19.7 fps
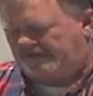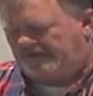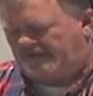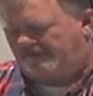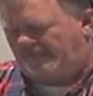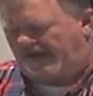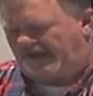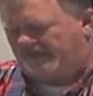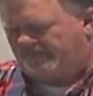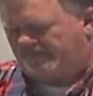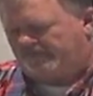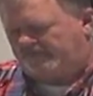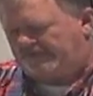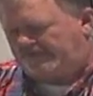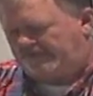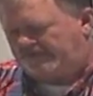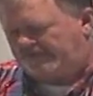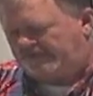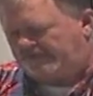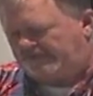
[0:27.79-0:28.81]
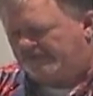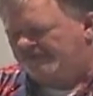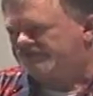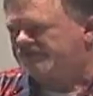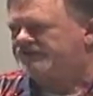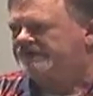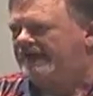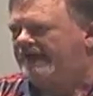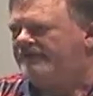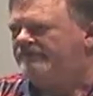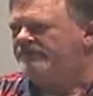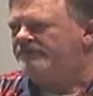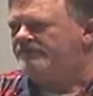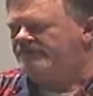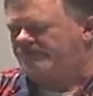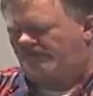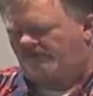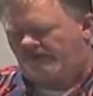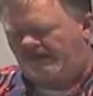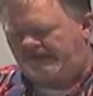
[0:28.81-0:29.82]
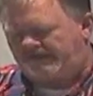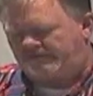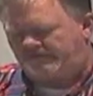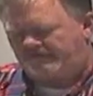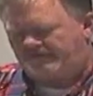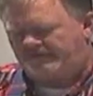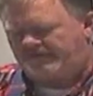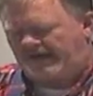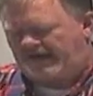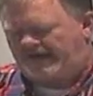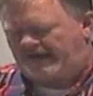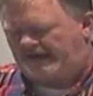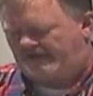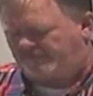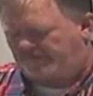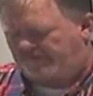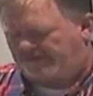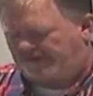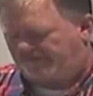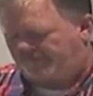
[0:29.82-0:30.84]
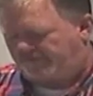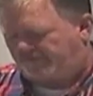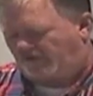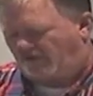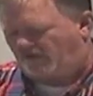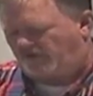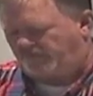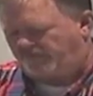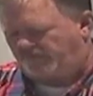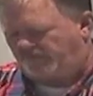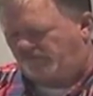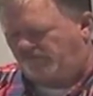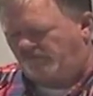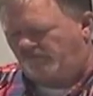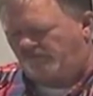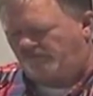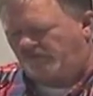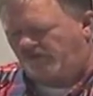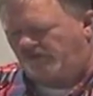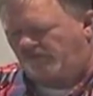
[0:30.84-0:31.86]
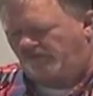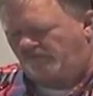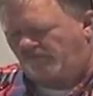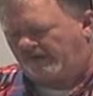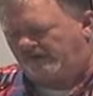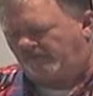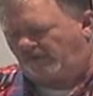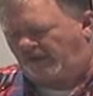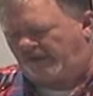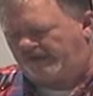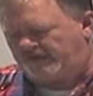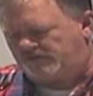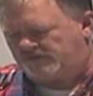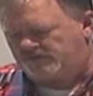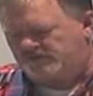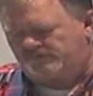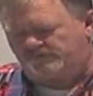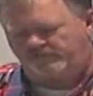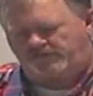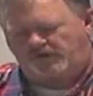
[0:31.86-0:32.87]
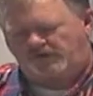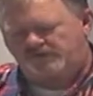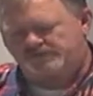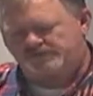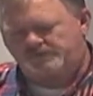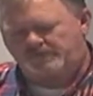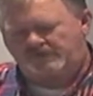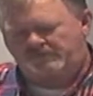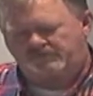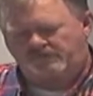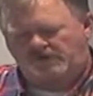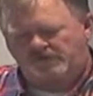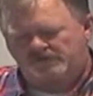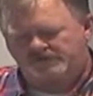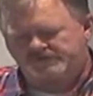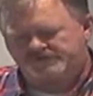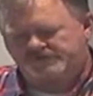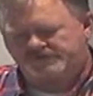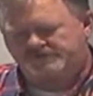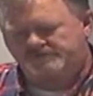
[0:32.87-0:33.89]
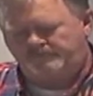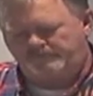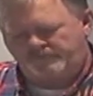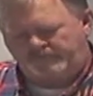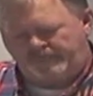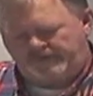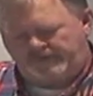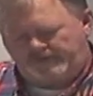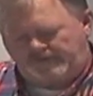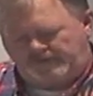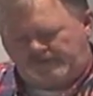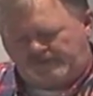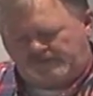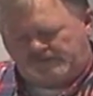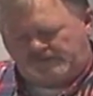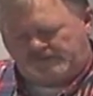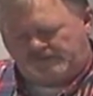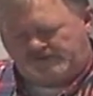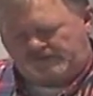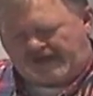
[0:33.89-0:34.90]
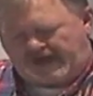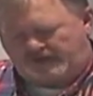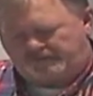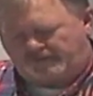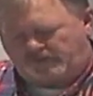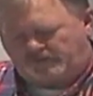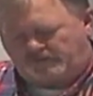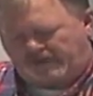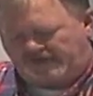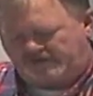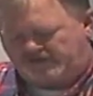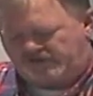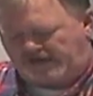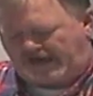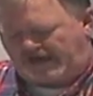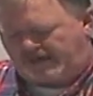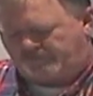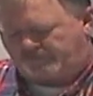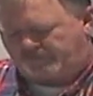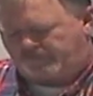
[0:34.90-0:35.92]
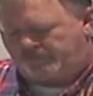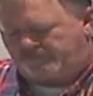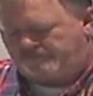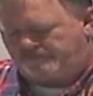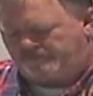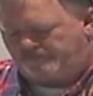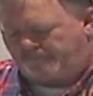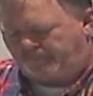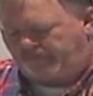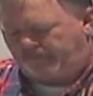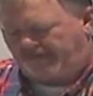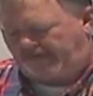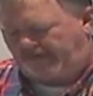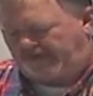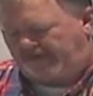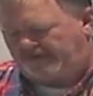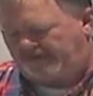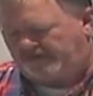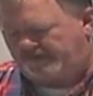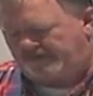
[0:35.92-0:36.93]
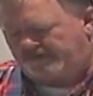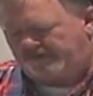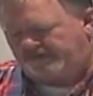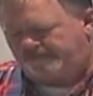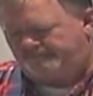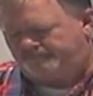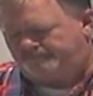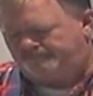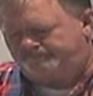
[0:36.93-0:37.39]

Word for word: about the uh, seventh or eighth time that I've taught through the book of Revelation, verse by verse, chapter by chapter. And uh,